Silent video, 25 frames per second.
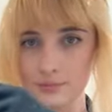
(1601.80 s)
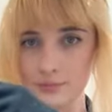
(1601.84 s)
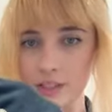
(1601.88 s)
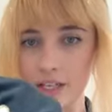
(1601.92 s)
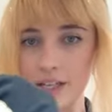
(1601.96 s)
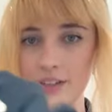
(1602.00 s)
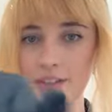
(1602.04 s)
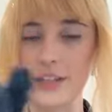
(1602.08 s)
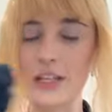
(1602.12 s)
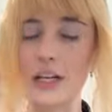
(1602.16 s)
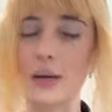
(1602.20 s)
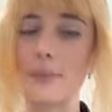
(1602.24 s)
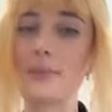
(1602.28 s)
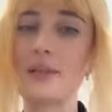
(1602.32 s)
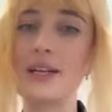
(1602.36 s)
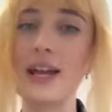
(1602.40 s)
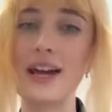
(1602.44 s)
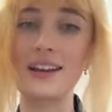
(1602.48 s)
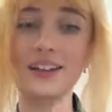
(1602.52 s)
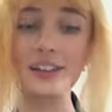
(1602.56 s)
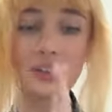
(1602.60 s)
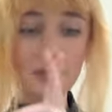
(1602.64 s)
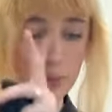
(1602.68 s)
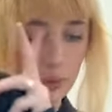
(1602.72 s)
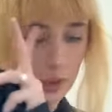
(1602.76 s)
And then up
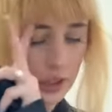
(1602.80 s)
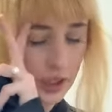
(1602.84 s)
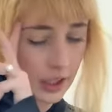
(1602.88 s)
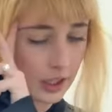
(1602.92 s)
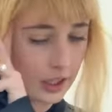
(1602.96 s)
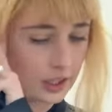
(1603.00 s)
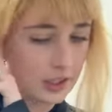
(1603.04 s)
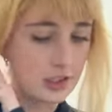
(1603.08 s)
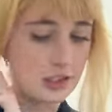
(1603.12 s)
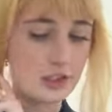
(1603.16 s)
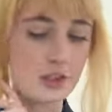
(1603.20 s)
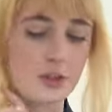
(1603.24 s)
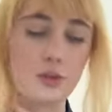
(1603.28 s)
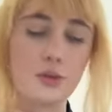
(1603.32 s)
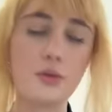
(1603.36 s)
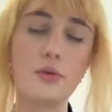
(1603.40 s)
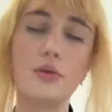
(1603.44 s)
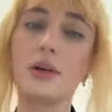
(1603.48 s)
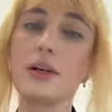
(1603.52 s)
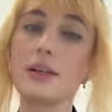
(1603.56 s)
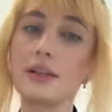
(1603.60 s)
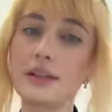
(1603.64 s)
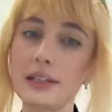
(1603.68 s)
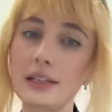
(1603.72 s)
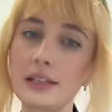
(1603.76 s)
next, we're gonna
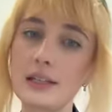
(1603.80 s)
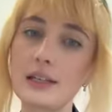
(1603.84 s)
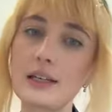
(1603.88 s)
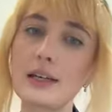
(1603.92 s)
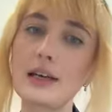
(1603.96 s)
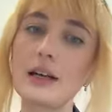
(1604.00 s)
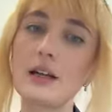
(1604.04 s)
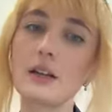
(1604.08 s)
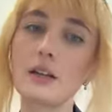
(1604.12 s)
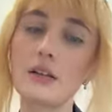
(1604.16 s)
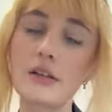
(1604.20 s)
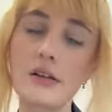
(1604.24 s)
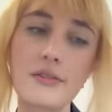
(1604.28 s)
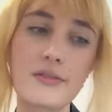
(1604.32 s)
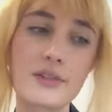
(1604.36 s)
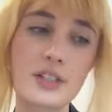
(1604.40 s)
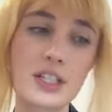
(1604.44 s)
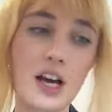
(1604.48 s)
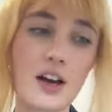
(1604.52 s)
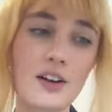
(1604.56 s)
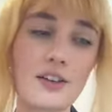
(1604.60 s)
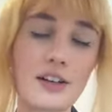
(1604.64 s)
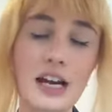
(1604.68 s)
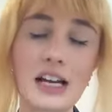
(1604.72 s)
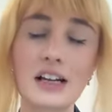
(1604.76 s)
do the Louis
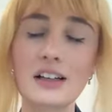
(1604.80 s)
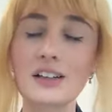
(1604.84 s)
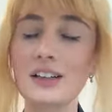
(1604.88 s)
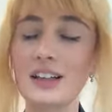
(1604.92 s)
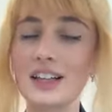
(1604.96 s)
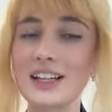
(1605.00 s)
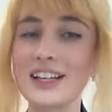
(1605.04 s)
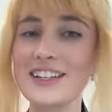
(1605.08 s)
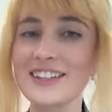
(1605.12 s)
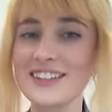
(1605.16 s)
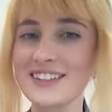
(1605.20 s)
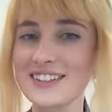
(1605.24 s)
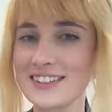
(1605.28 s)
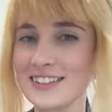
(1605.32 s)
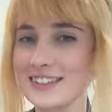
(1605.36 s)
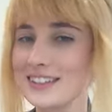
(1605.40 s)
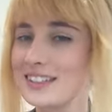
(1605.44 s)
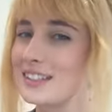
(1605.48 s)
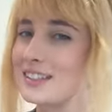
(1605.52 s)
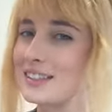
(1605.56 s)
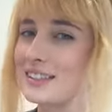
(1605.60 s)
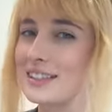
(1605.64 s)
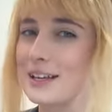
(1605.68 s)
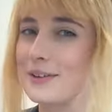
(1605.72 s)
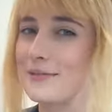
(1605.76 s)
Vuitton necklace
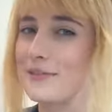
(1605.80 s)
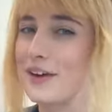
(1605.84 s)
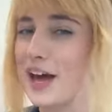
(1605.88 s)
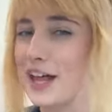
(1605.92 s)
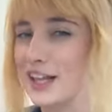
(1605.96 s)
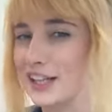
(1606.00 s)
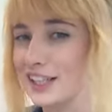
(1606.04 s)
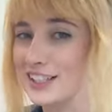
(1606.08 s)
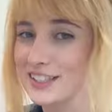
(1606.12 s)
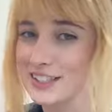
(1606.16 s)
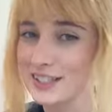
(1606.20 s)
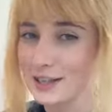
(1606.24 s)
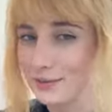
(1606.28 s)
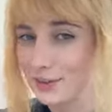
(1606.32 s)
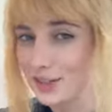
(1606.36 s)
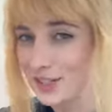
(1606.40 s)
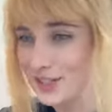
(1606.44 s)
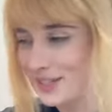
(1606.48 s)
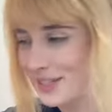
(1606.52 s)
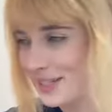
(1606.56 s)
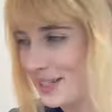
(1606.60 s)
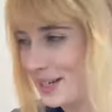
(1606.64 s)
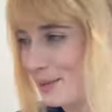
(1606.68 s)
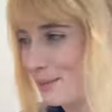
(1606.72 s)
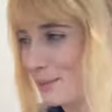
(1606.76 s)
to see if Ellen's ever
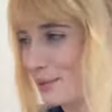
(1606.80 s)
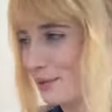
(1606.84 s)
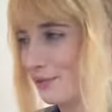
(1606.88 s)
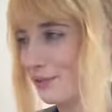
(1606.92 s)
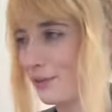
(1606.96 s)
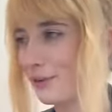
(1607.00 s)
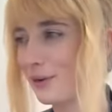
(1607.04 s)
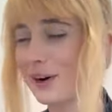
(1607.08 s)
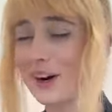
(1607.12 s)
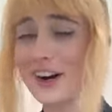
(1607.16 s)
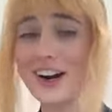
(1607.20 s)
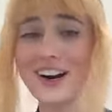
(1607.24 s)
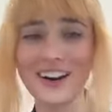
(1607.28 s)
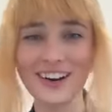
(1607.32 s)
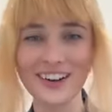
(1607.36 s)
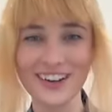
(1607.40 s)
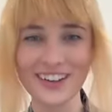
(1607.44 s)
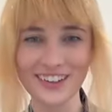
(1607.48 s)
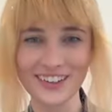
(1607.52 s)
seen it before.